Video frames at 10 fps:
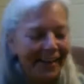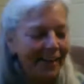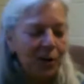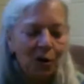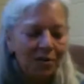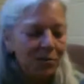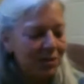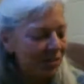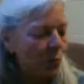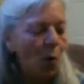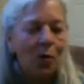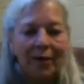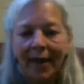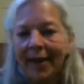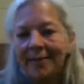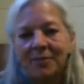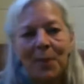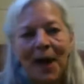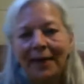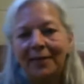the girls would just roll the cans
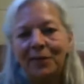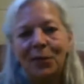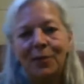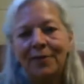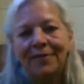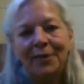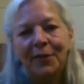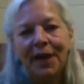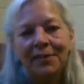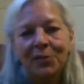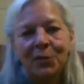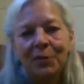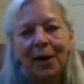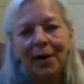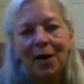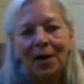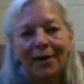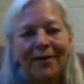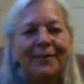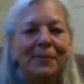back and forth until the ice cream got hard.